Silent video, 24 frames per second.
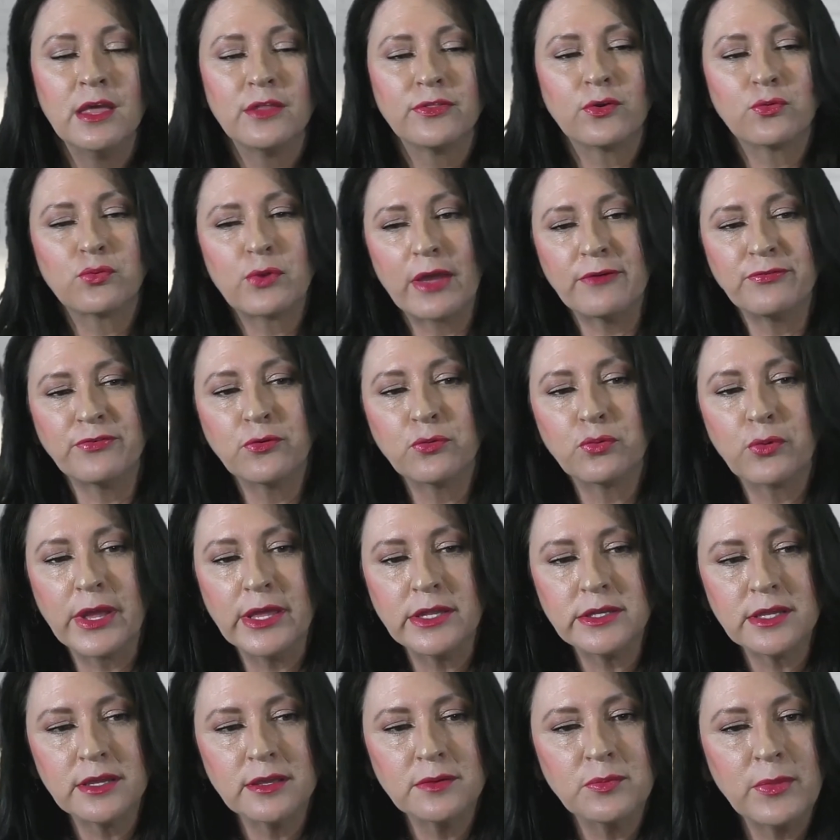The
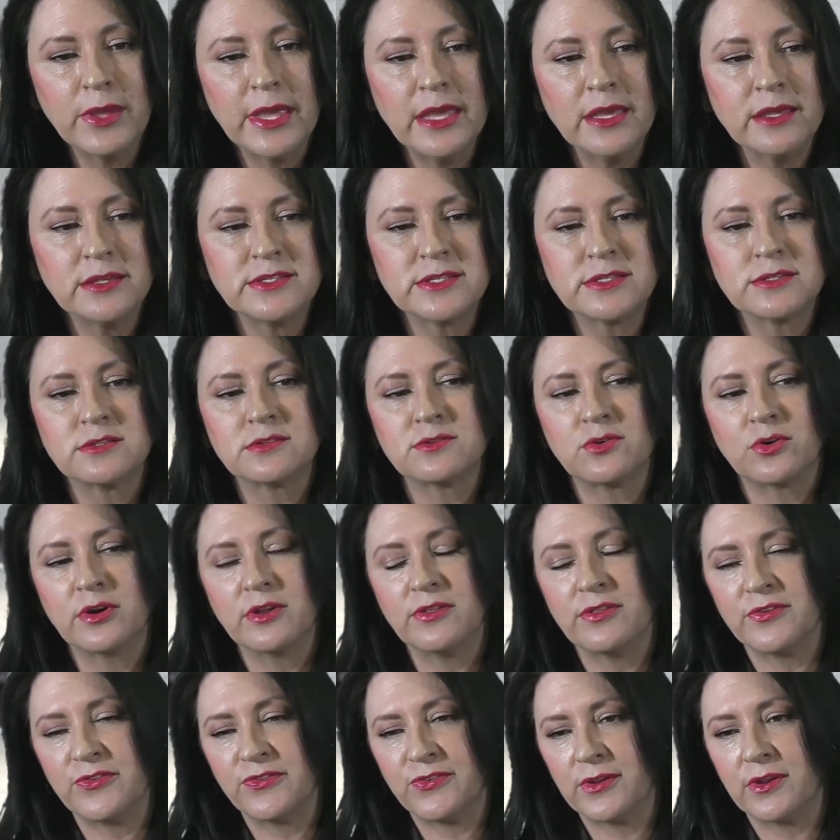referendum is sort
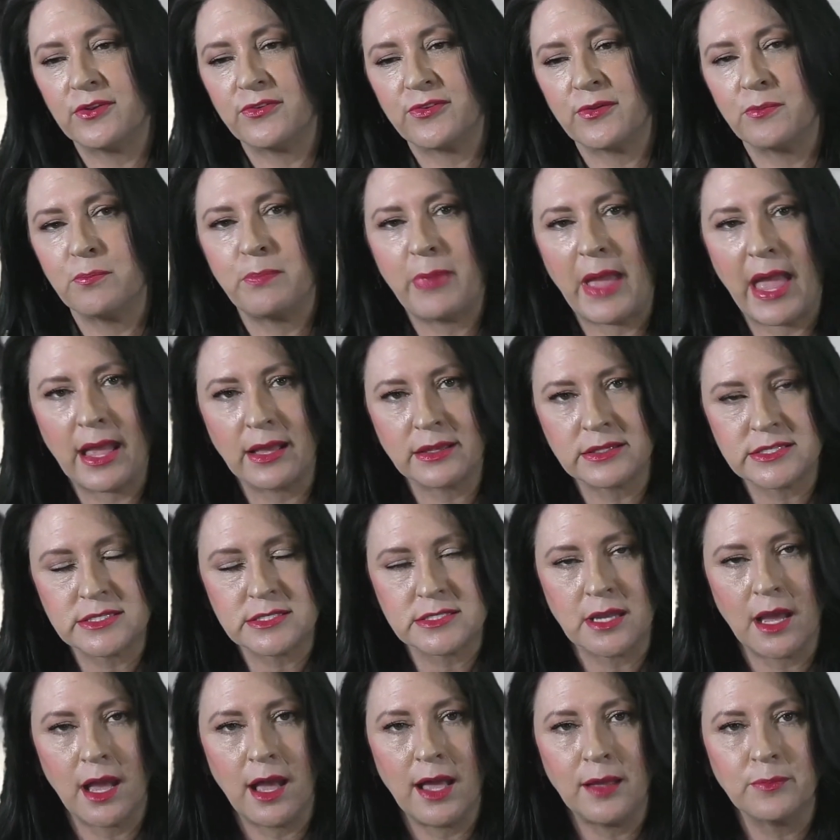of the citizen
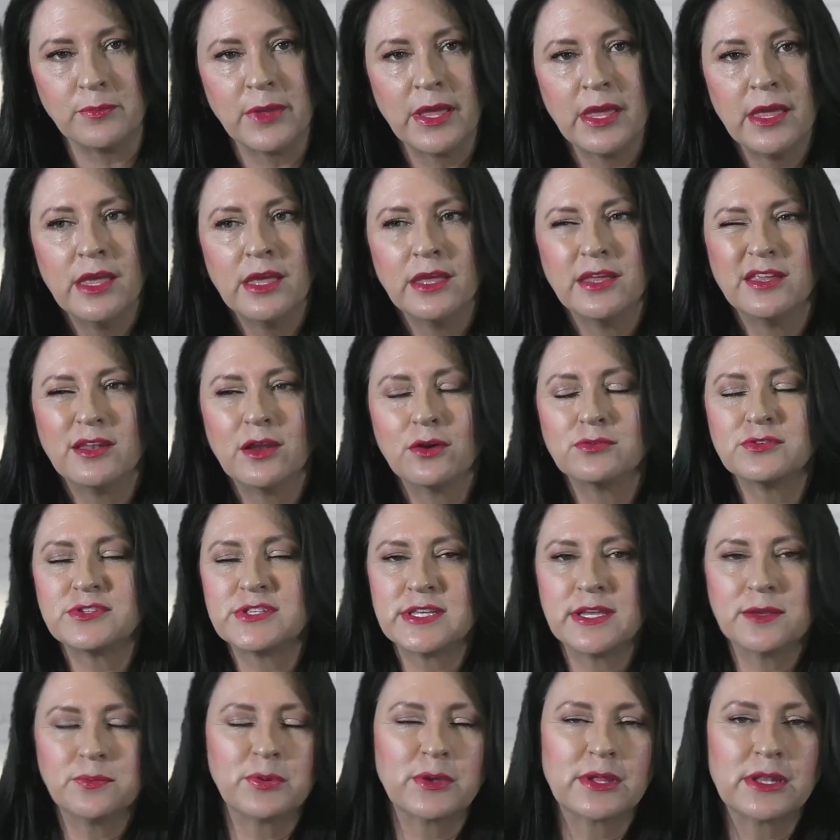backstop. You don't
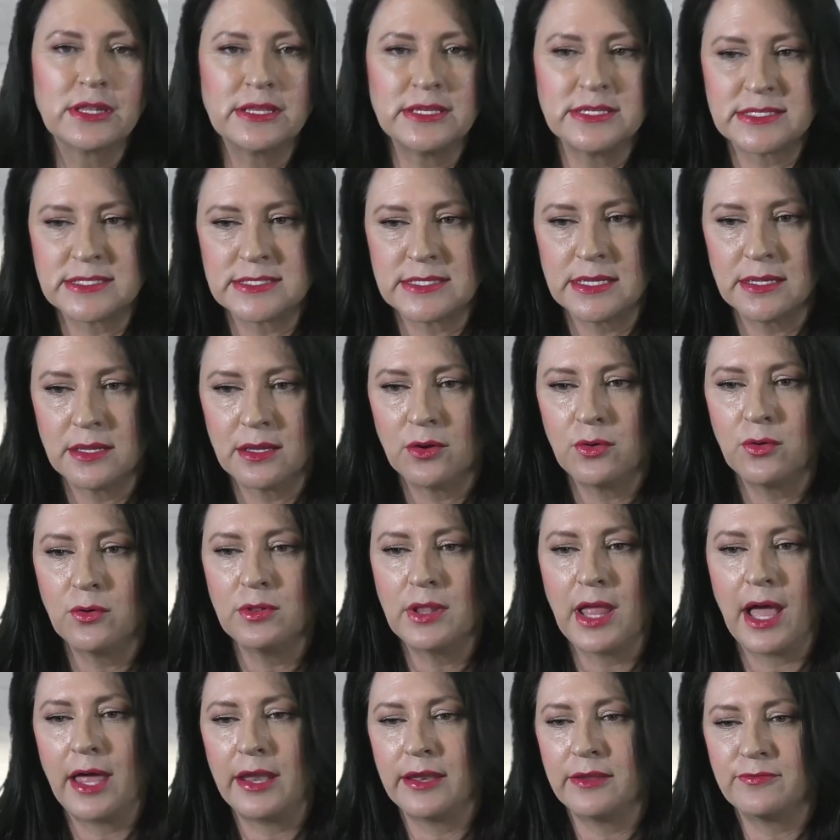typically see a whole
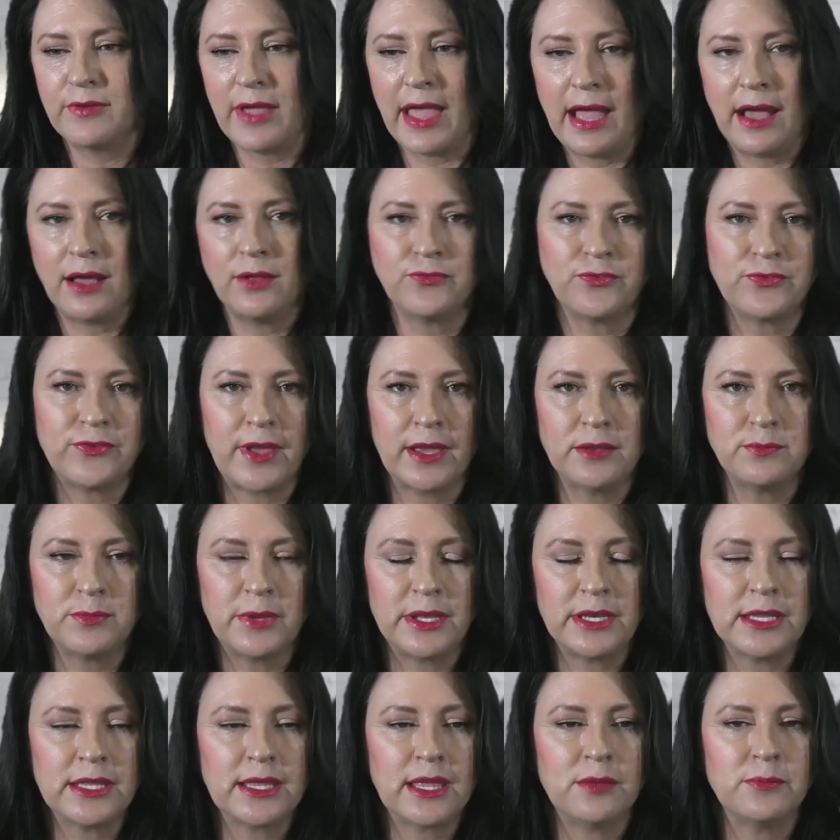lot of outside
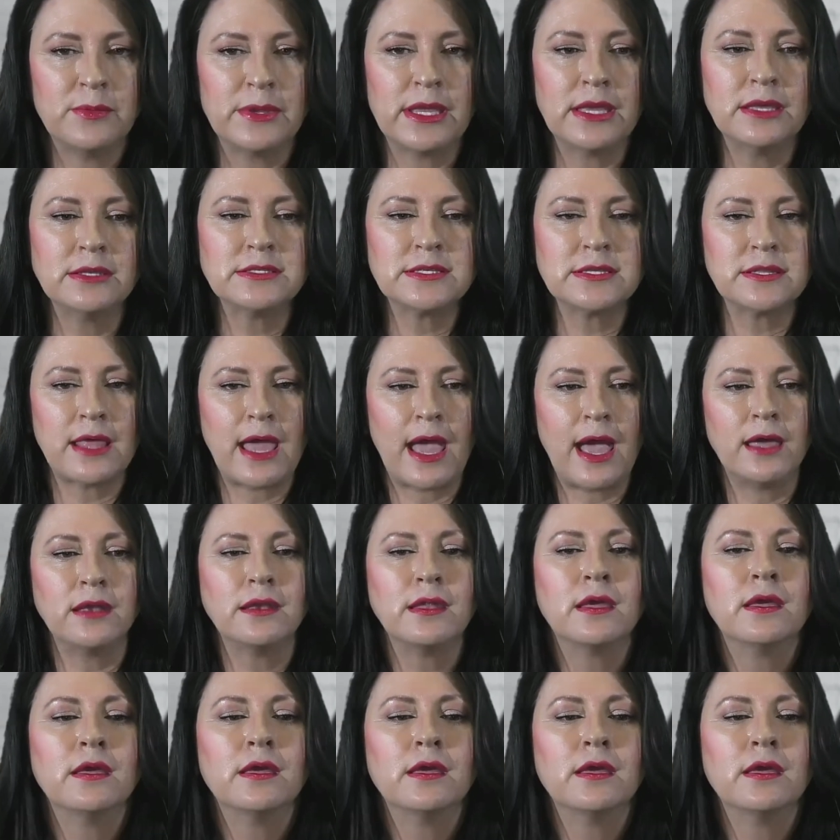money coming into that.